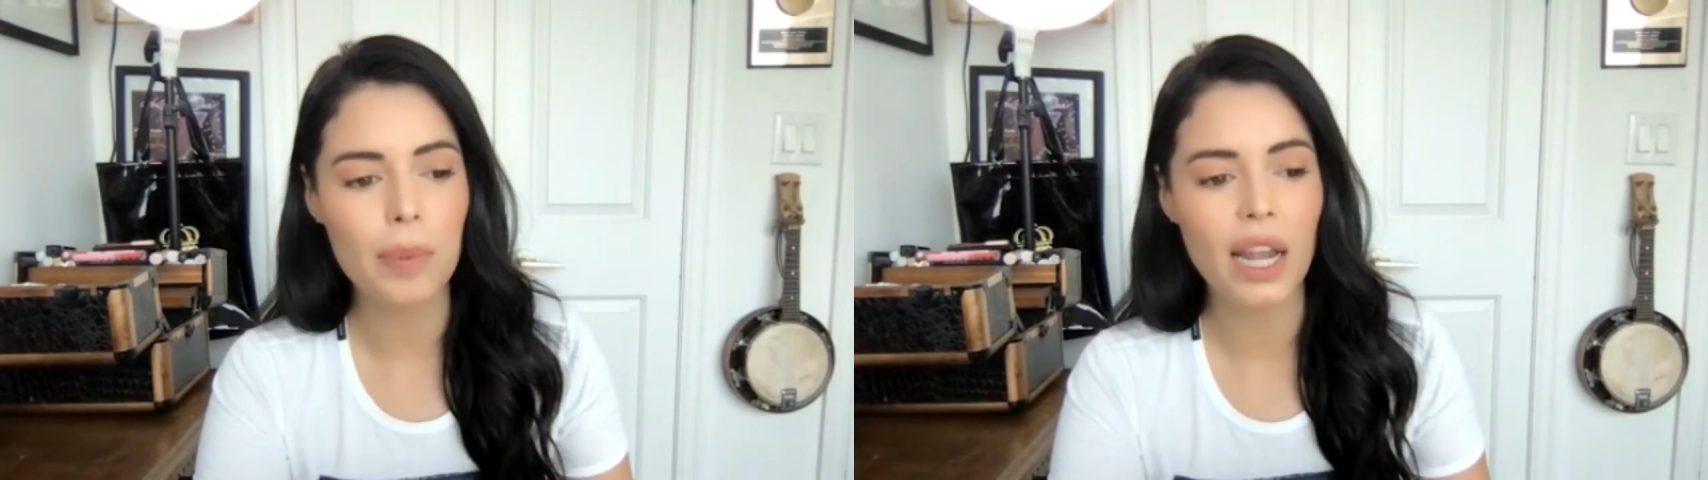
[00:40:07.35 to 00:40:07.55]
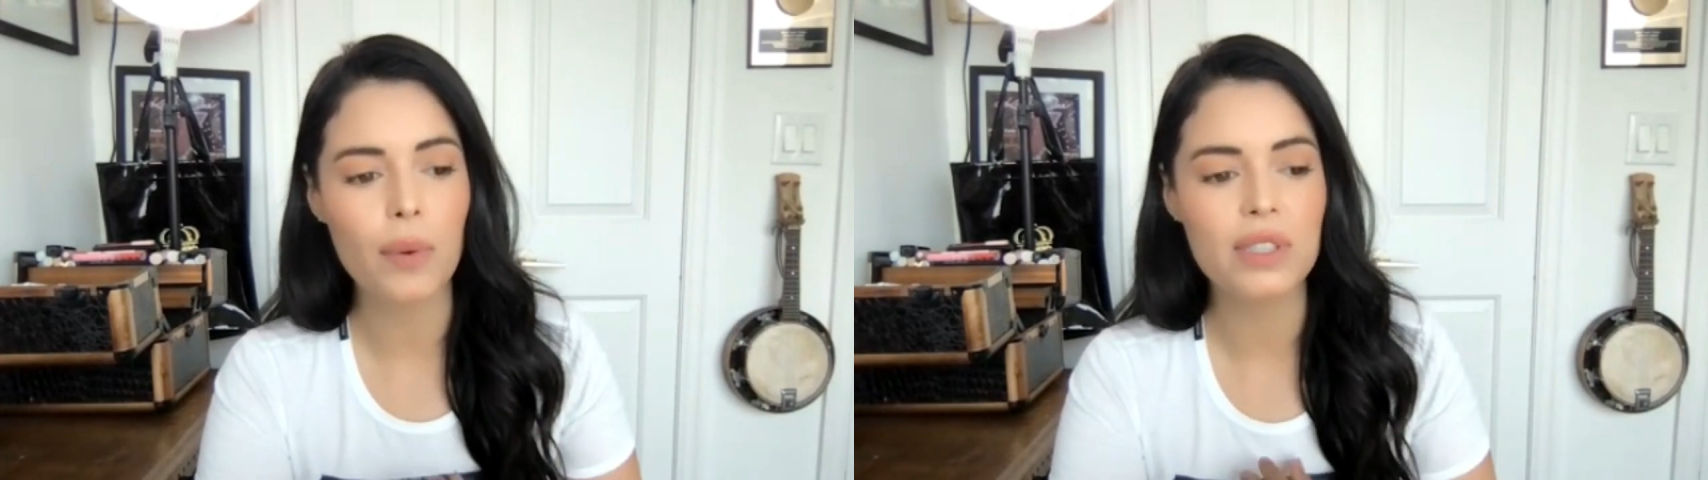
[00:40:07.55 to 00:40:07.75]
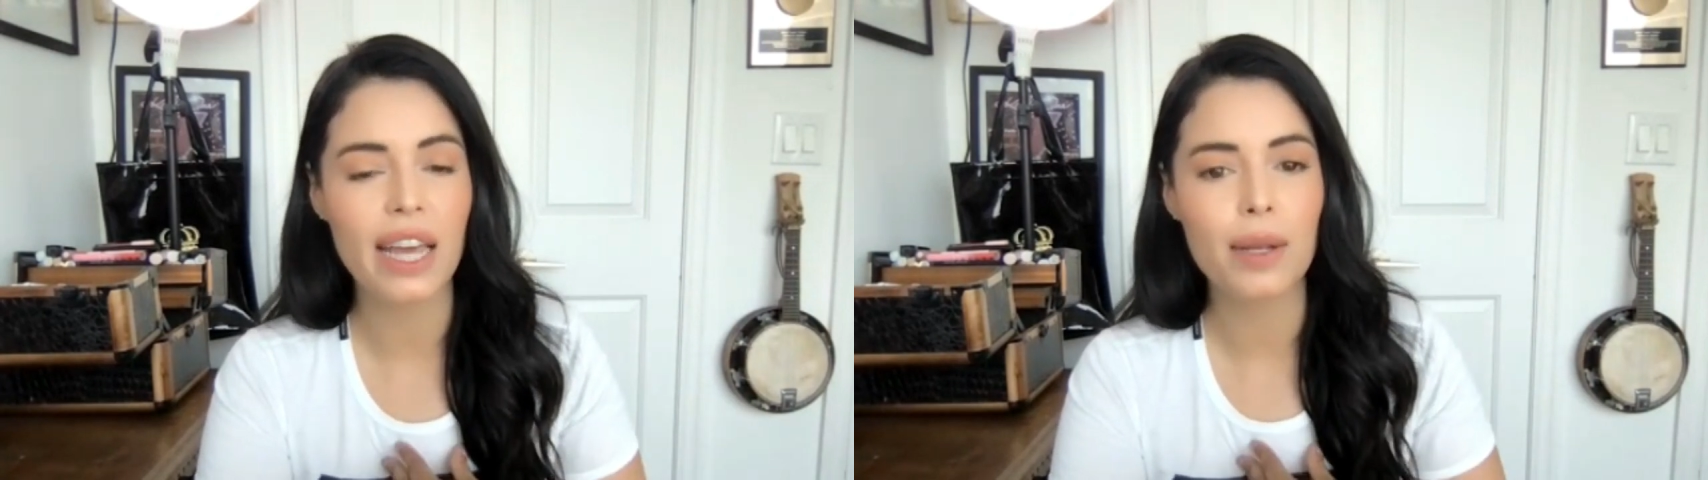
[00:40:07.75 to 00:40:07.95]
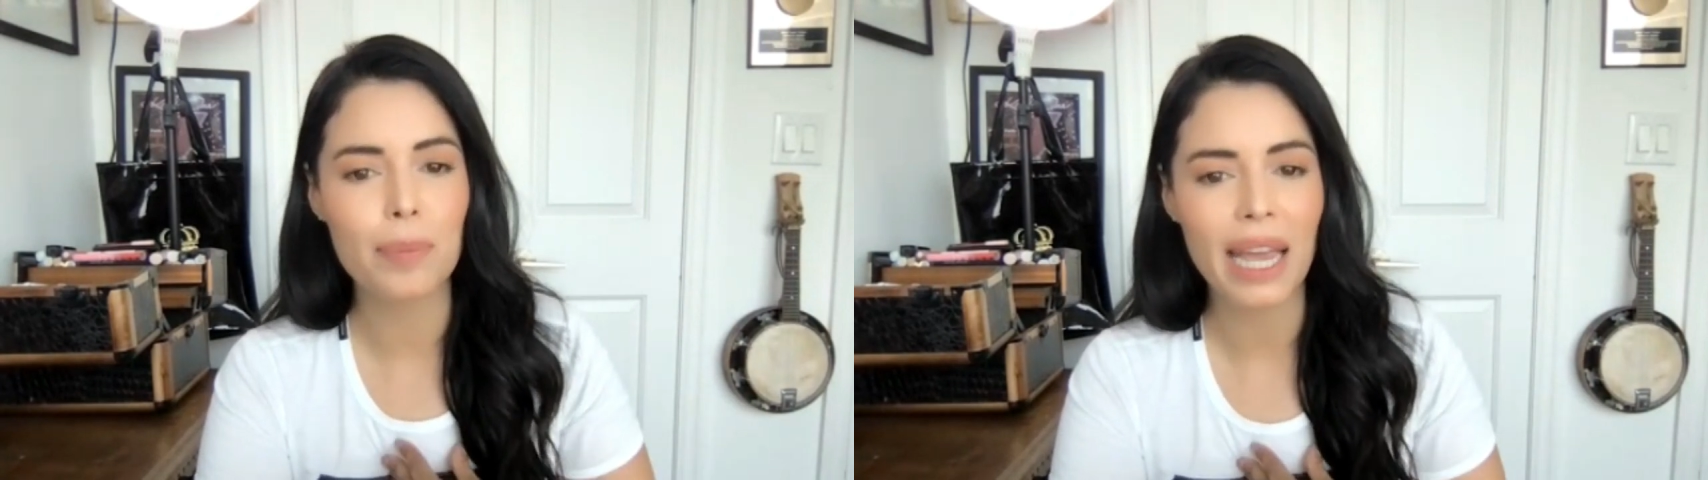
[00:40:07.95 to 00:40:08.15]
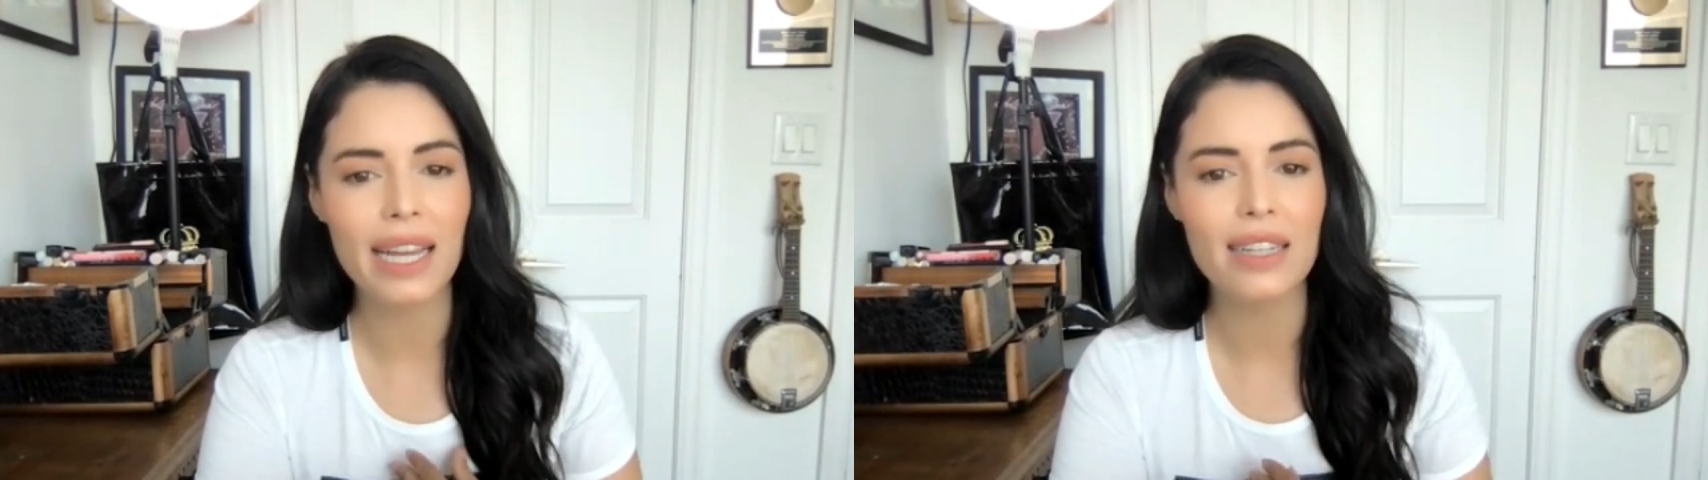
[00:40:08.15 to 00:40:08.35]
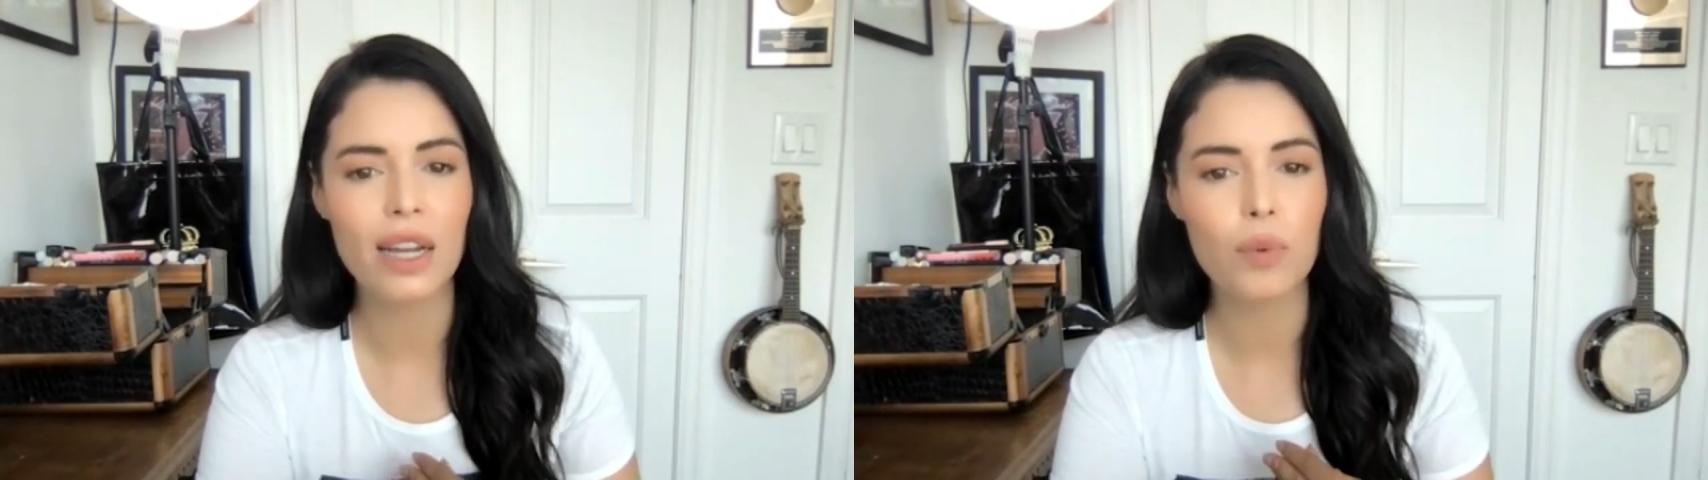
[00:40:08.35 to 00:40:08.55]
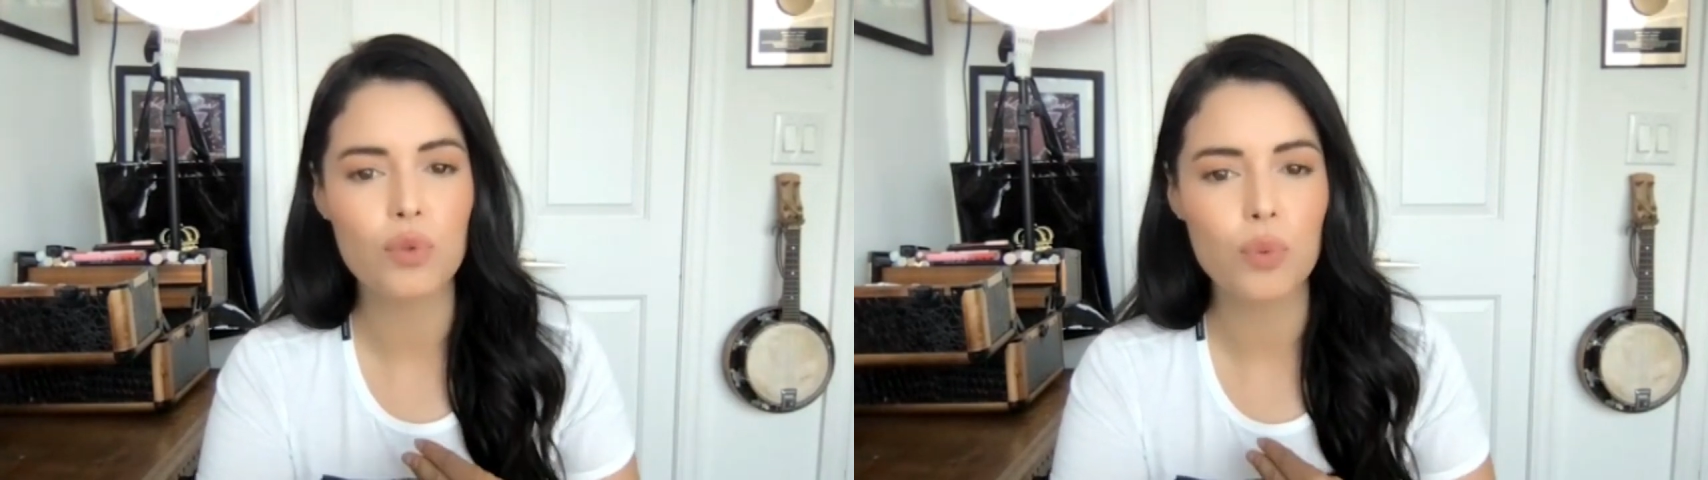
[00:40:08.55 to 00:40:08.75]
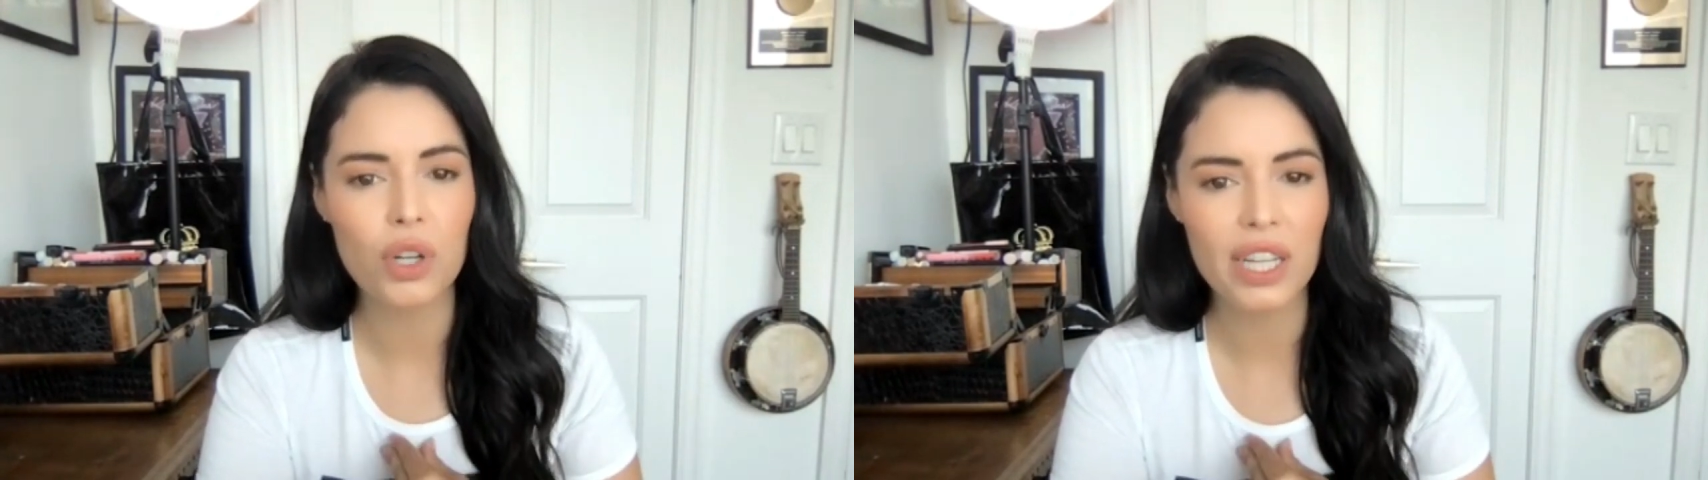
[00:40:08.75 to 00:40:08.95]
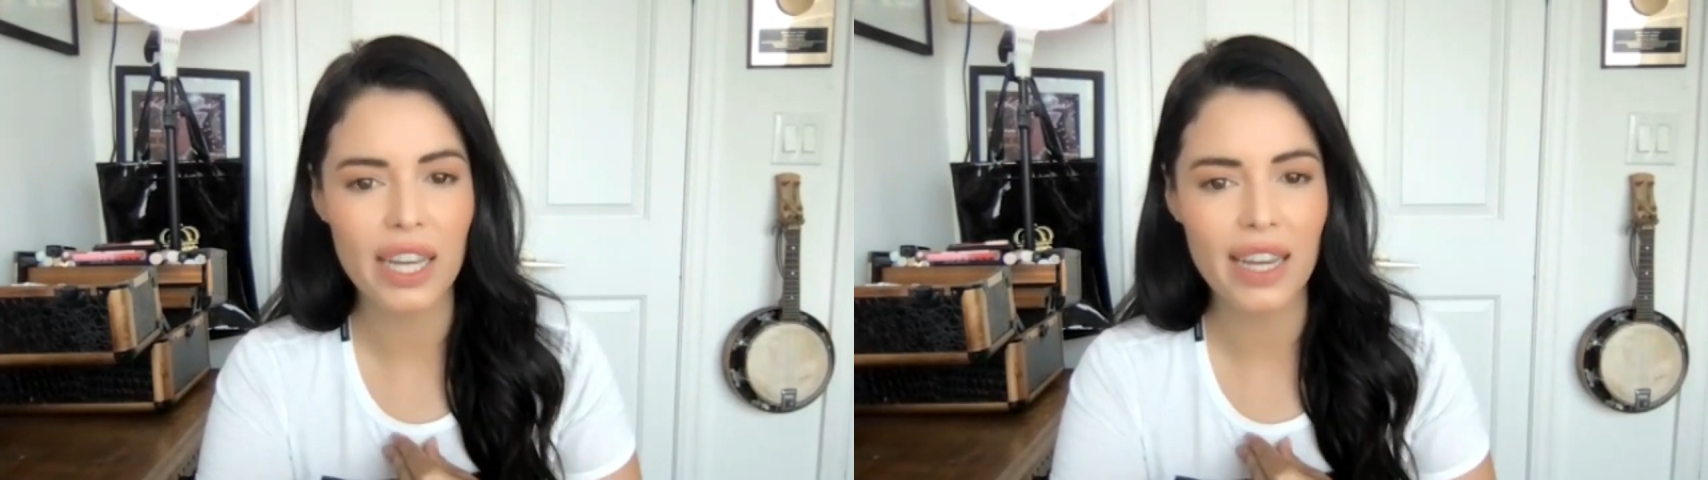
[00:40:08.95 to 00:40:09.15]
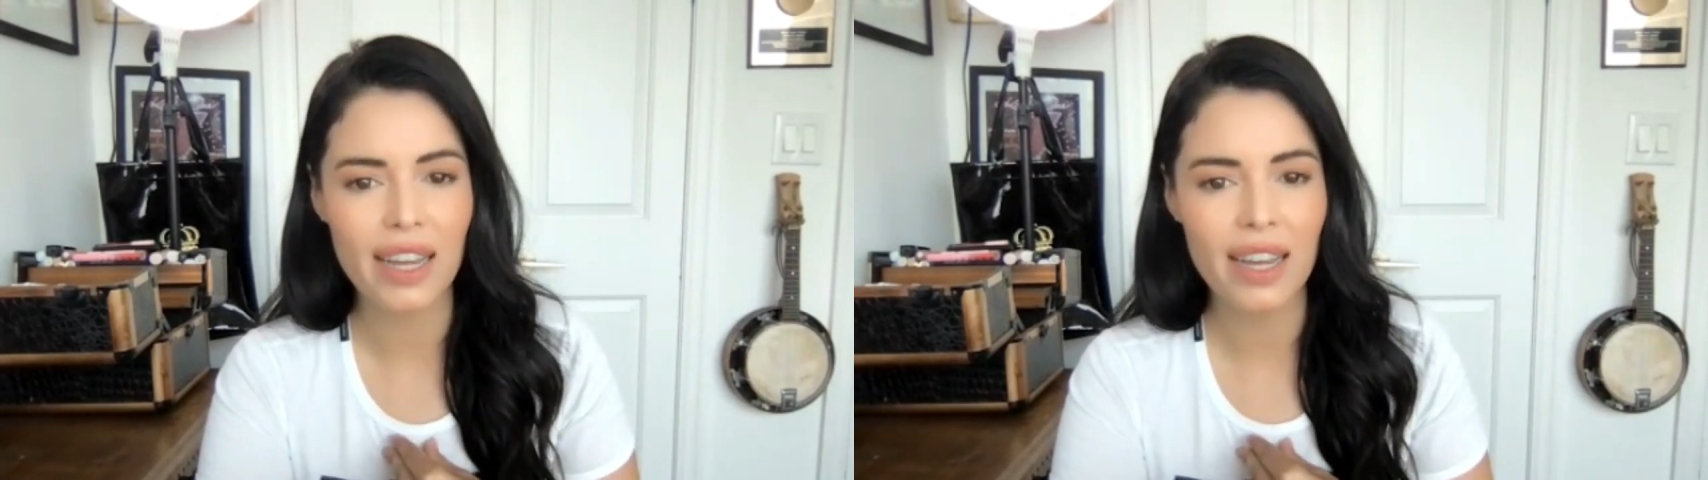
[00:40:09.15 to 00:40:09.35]
and I was getting paid and I was
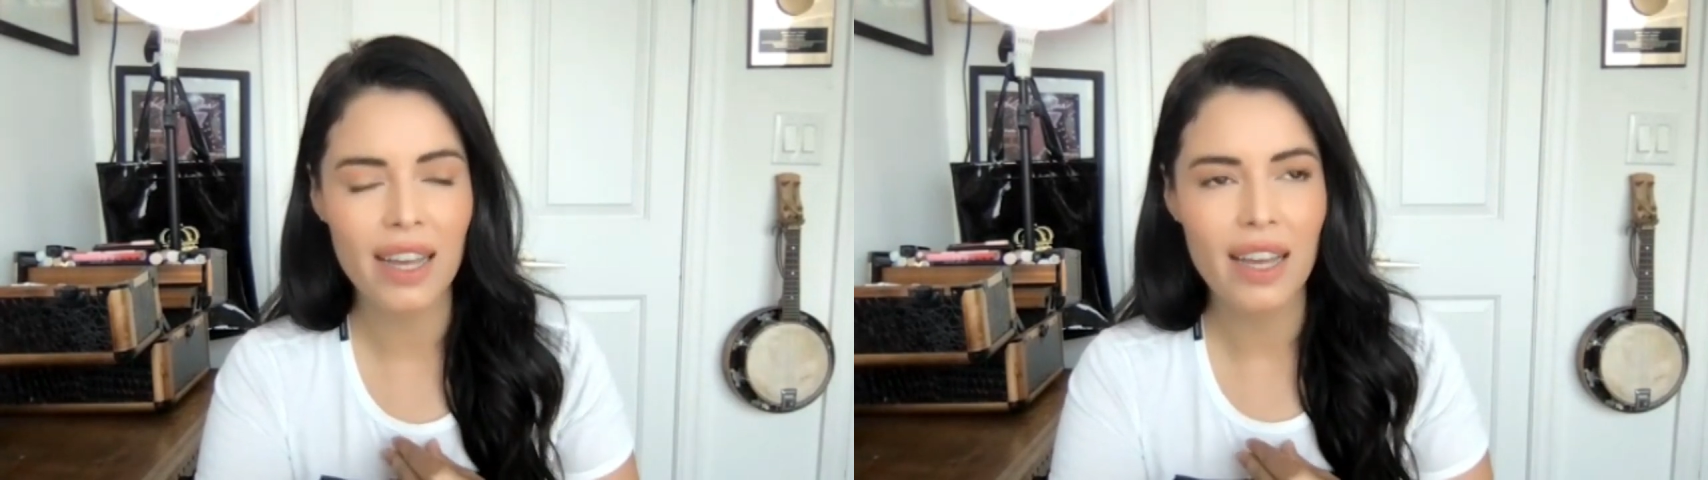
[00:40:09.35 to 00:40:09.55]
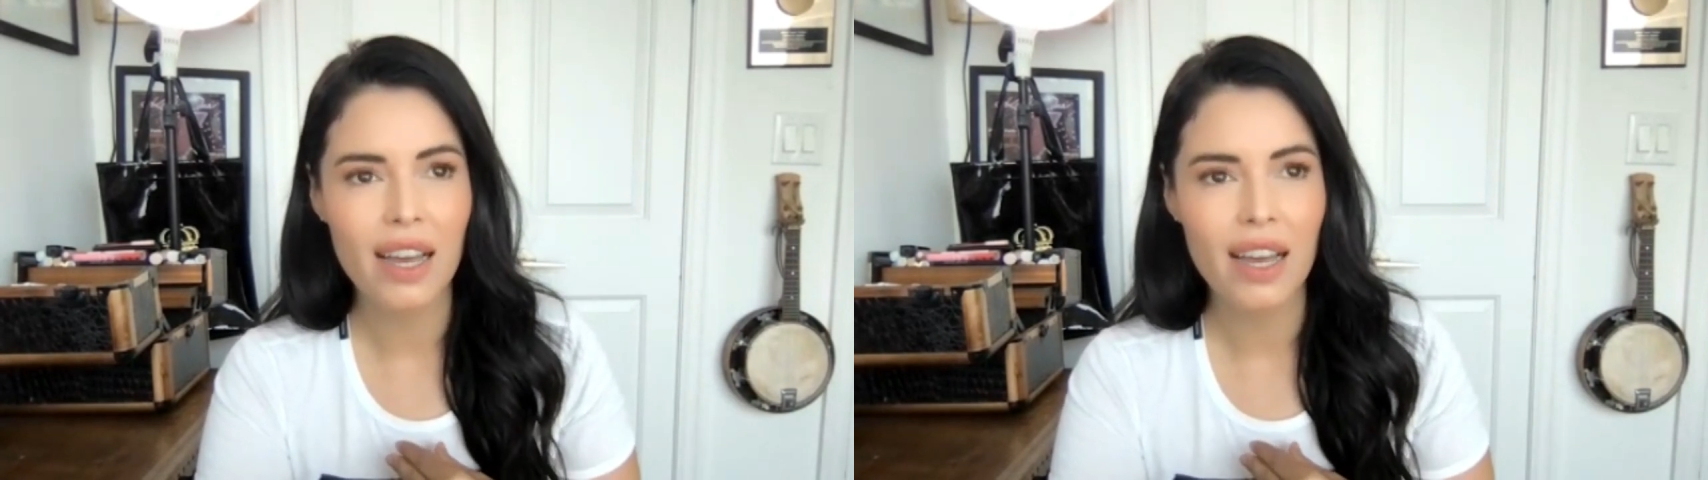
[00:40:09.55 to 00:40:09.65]
working